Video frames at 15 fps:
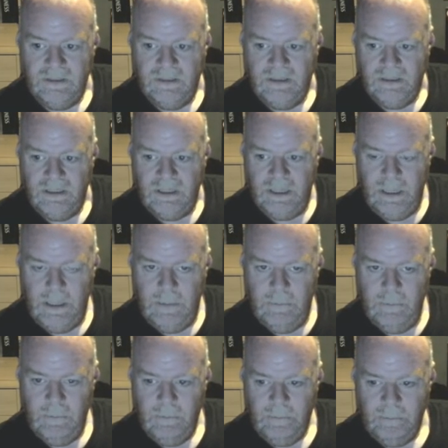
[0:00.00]

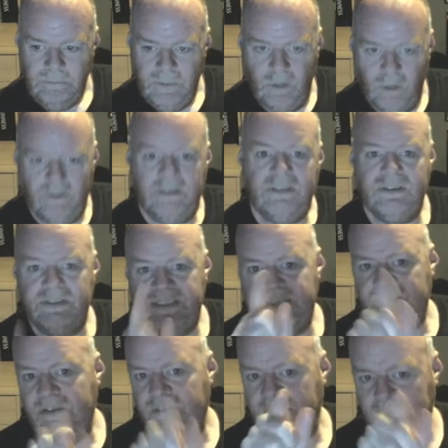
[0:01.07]
Only song they've
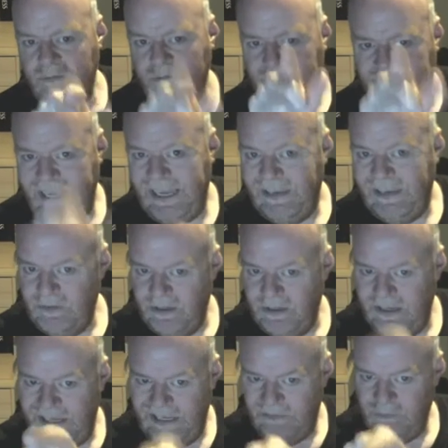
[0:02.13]
never
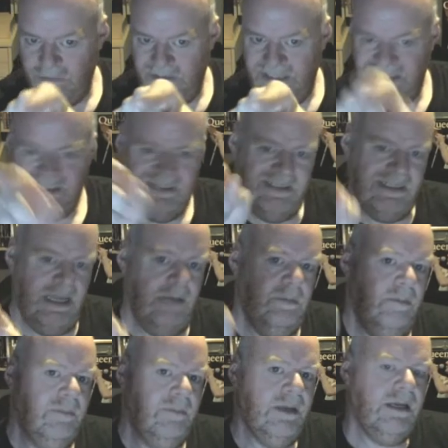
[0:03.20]
ever released on an
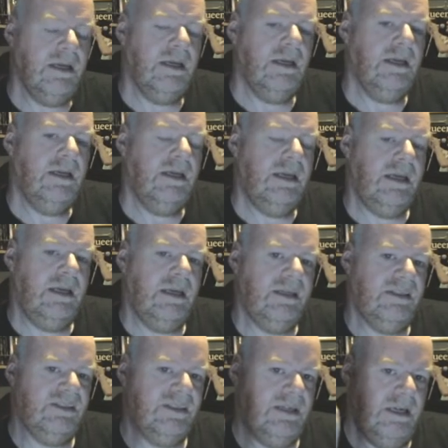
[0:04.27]
album
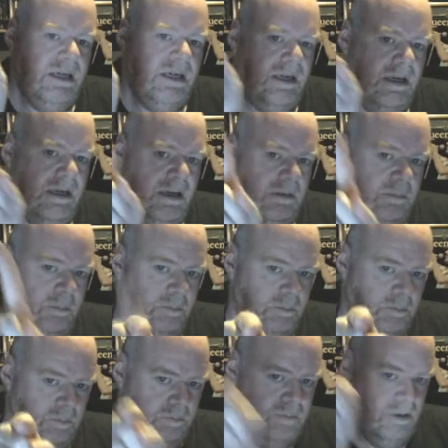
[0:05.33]
is
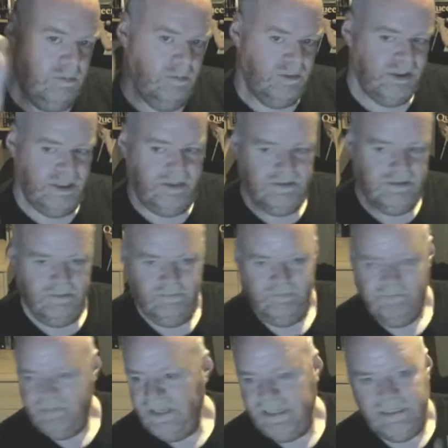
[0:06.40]
Problem Child.
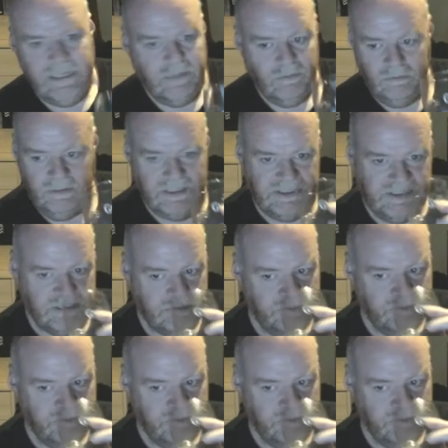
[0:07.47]
Never released it.